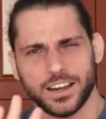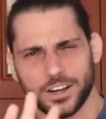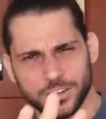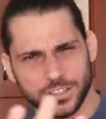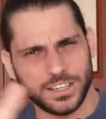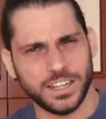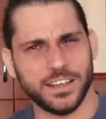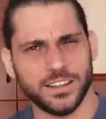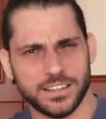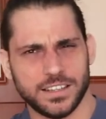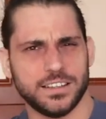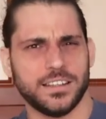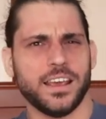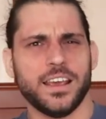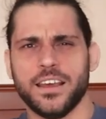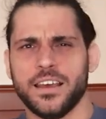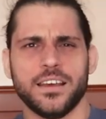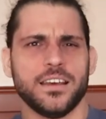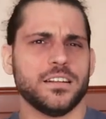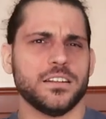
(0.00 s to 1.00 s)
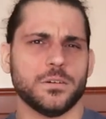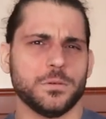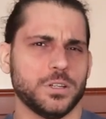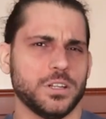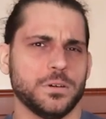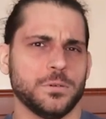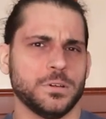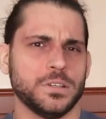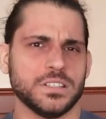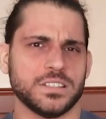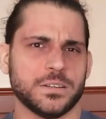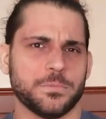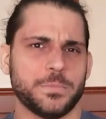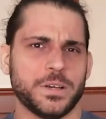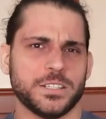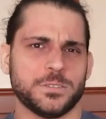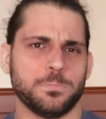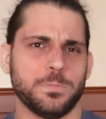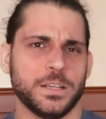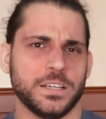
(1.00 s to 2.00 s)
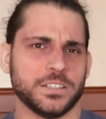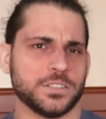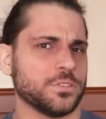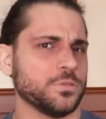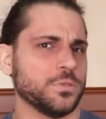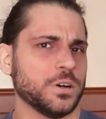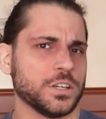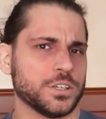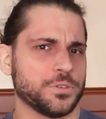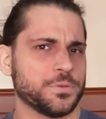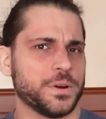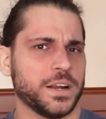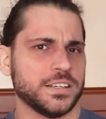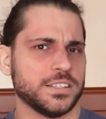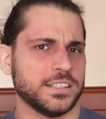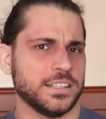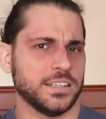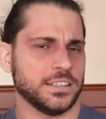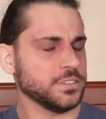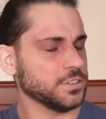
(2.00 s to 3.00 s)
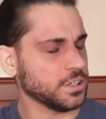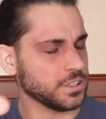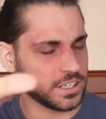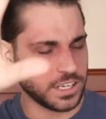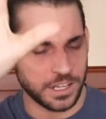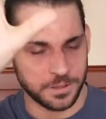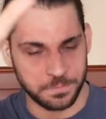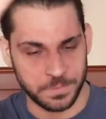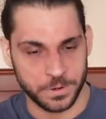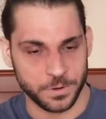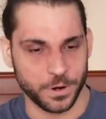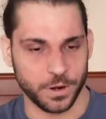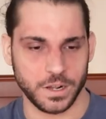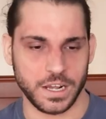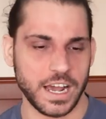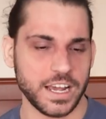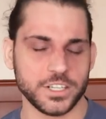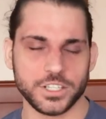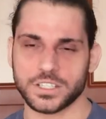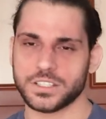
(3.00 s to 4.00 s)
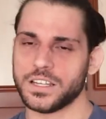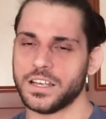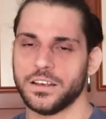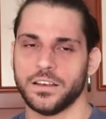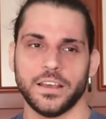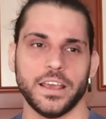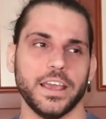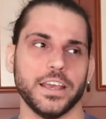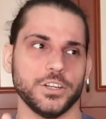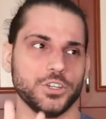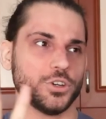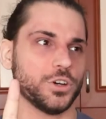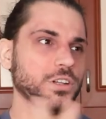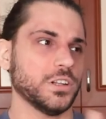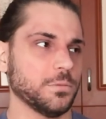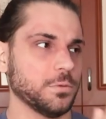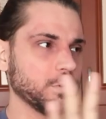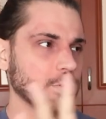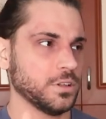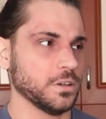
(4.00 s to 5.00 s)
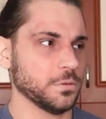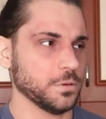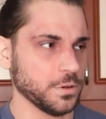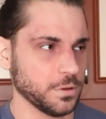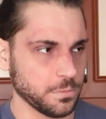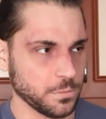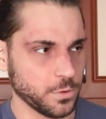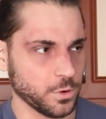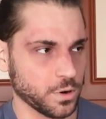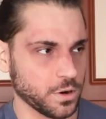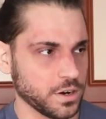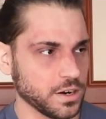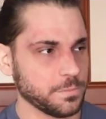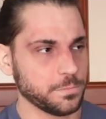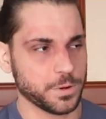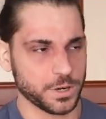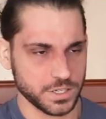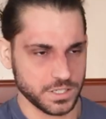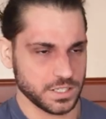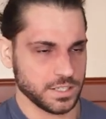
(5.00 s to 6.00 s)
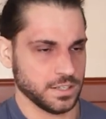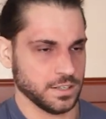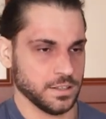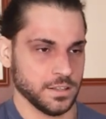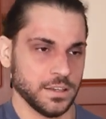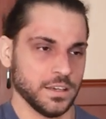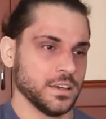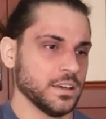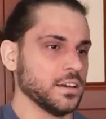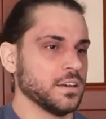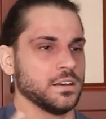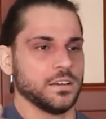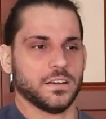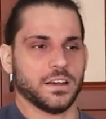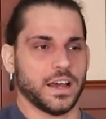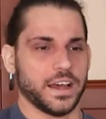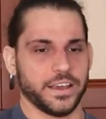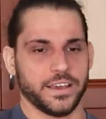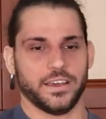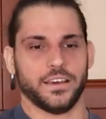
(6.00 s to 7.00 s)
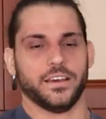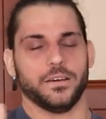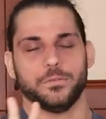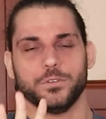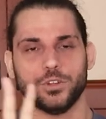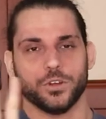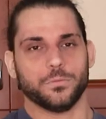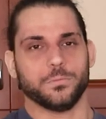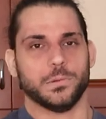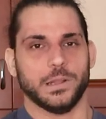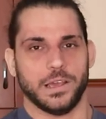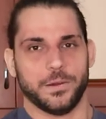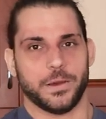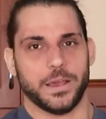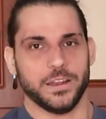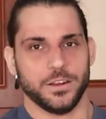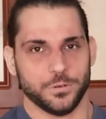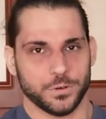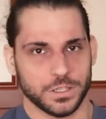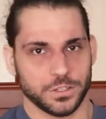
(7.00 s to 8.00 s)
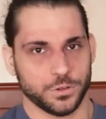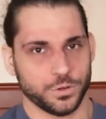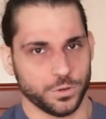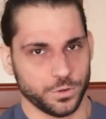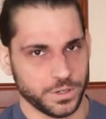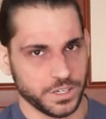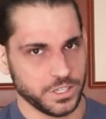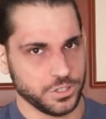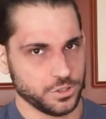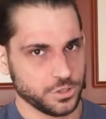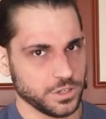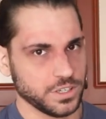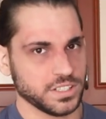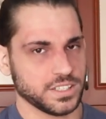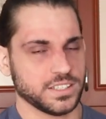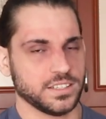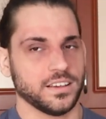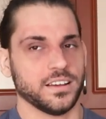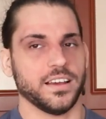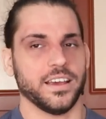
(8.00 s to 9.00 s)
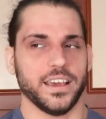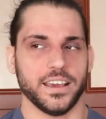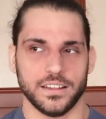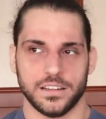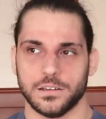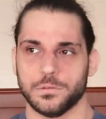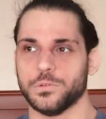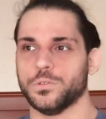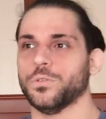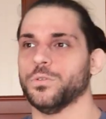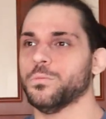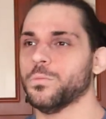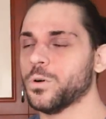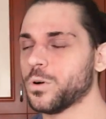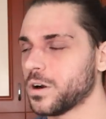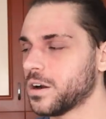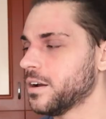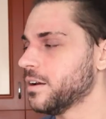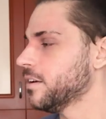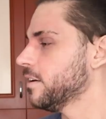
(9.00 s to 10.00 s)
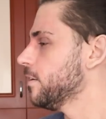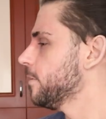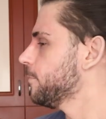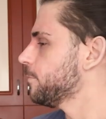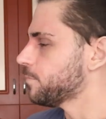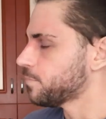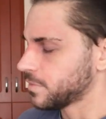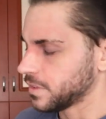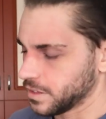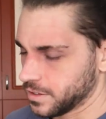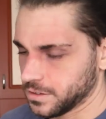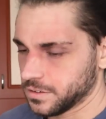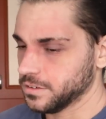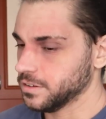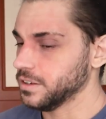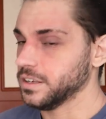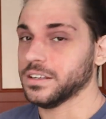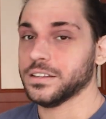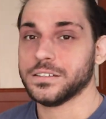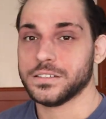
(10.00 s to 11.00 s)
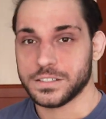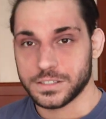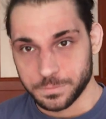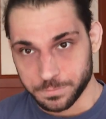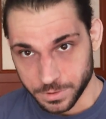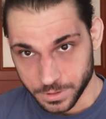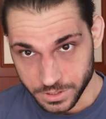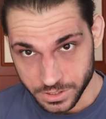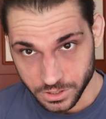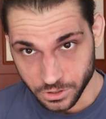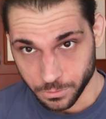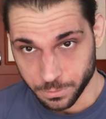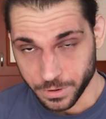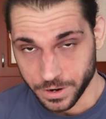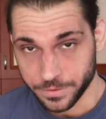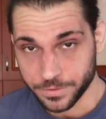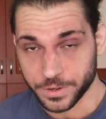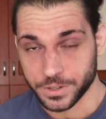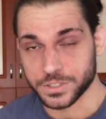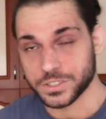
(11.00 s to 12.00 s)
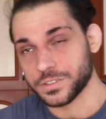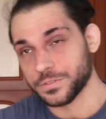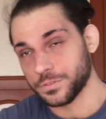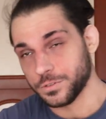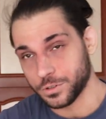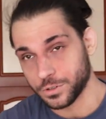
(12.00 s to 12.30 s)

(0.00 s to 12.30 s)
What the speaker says: don't think that WWE is the best place to watch wrestling. Don't get me wrong. I just enjoy WWE more, personally. I don't blame anyone who enjoys AEW more. It's personal preference, of